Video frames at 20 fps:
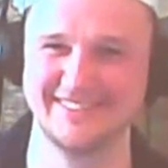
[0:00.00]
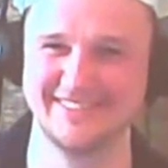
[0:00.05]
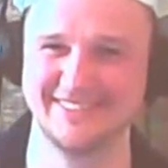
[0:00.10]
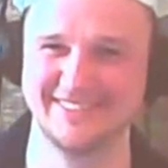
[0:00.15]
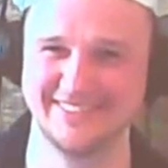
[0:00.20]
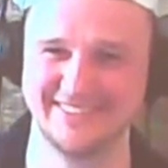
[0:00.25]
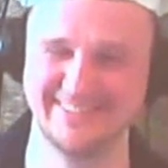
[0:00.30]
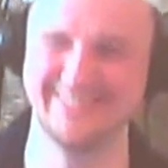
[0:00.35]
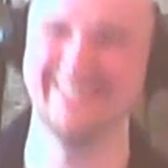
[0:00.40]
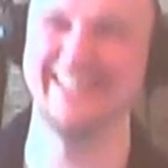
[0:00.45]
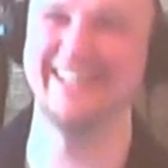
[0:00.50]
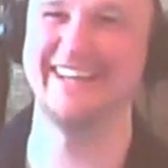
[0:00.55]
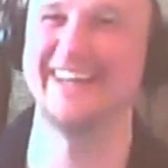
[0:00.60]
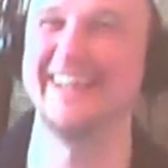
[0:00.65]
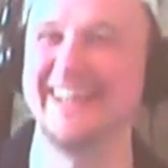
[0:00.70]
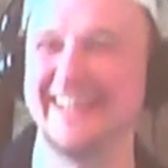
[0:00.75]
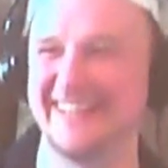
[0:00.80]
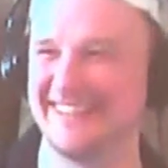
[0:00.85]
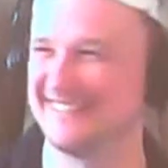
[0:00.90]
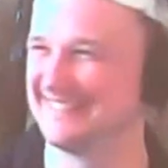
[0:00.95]
it's
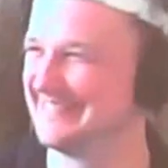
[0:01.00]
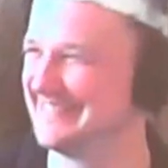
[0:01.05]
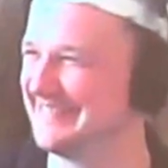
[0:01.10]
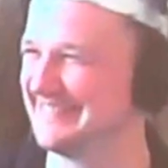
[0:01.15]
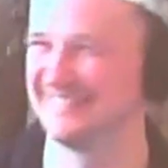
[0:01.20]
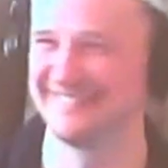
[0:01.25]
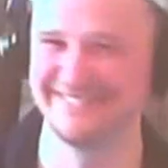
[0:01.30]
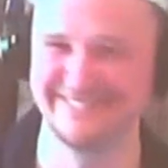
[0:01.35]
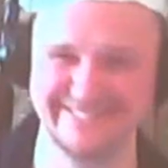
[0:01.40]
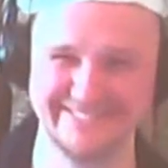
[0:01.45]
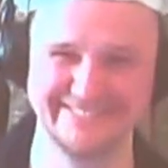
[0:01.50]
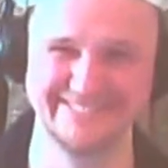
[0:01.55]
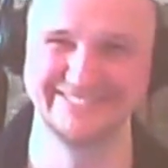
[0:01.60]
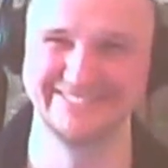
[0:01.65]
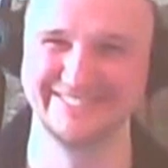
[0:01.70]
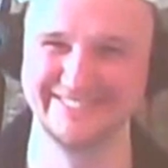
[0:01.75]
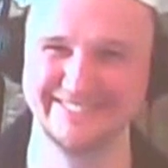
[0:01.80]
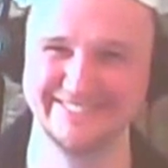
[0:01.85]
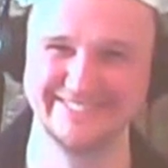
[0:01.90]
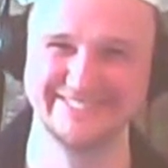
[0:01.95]
got to be the real
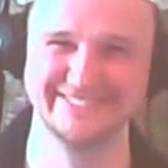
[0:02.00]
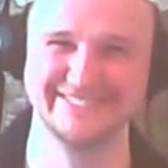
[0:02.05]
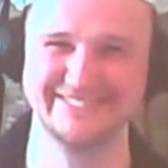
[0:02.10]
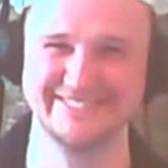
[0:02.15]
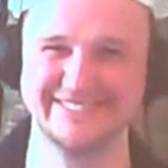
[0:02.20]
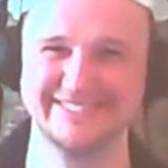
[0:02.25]
stuff."